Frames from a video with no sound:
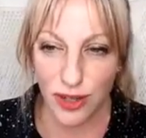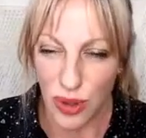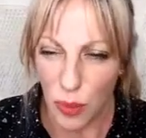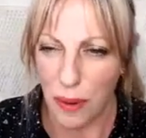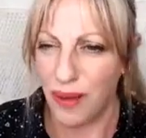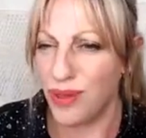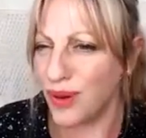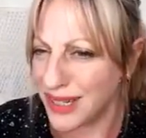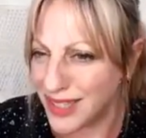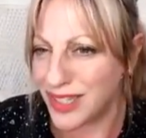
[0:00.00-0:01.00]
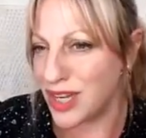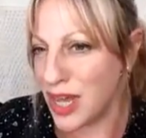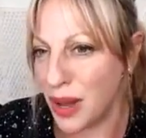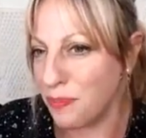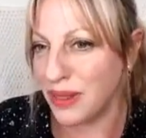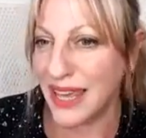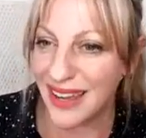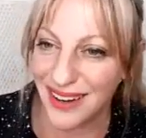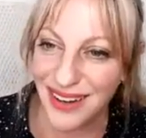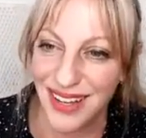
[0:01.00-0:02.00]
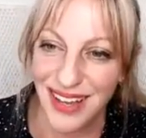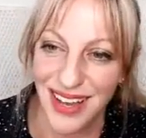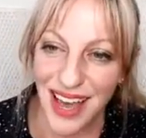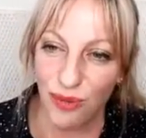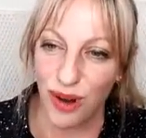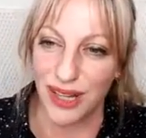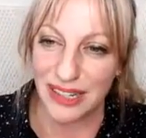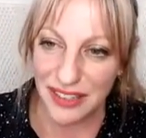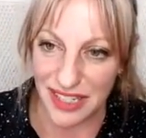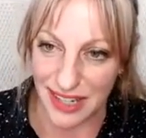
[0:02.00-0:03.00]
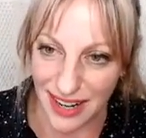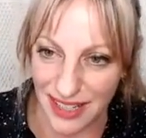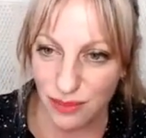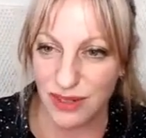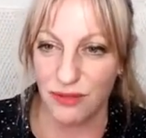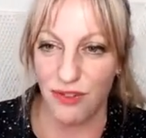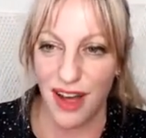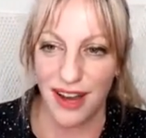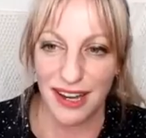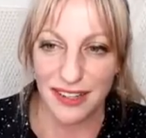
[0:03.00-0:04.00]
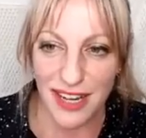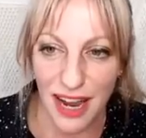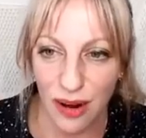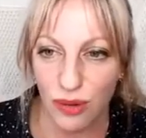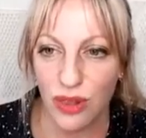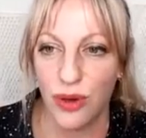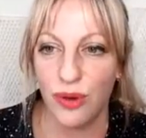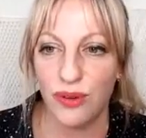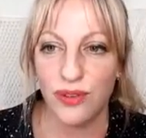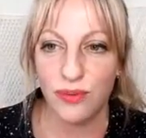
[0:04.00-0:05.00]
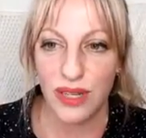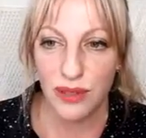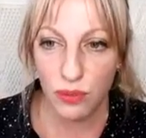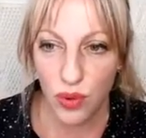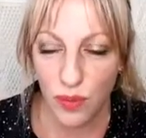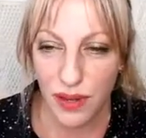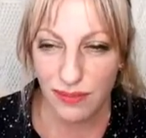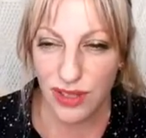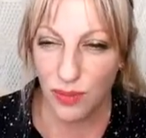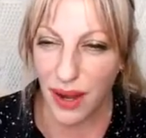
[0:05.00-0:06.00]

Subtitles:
So you probably want to stay up late and really get some divine downloads from these moonbeams.